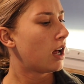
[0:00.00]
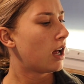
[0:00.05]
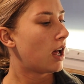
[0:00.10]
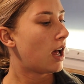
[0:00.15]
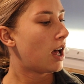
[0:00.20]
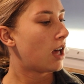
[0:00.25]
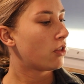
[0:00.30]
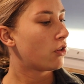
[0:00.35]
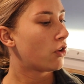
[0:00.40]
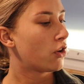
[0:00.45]

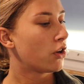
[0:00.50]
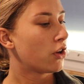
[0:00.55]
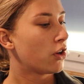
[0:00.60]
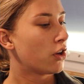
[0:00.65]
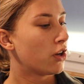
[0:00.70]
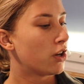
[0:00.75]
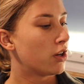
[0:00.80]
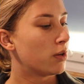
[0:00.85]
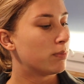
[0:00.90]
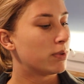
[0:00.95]
aloe,
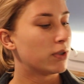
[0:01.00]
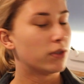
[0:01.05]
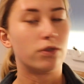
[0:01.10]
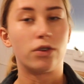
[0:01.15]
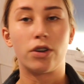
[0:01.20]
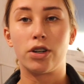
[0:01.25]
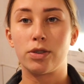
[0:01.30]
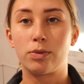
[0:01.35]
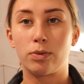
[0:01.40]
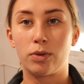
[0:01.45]
herbs and
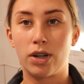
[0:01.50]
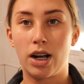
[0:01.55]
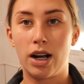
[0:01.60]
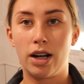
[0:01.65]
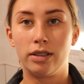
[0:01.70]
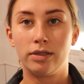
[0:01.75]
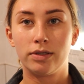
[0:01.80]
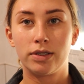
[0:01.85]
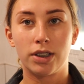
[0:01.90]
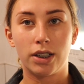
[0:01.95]
rose
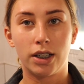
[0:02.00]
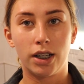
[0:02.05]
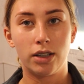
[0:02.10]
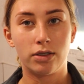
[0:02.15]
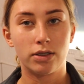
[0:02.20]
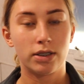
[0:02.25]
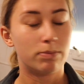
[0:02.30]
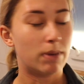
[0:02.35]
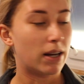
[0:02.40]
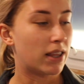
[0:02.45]
water. So I'll
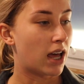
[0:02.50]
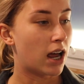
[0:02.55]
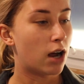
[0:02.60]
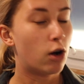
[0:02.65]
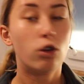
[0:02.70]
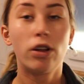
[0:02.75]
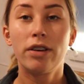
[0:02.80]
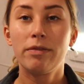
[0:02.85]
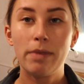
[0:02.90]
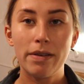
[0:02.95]
just spray that
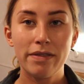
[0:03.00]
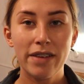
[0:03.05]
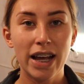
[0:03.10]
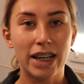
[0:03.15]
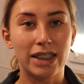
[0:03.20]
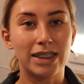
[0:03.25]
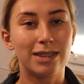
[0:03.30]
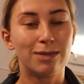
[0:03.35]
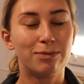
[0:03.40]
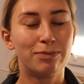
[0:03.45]
all over my
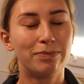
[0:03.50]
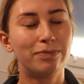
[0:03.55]
face.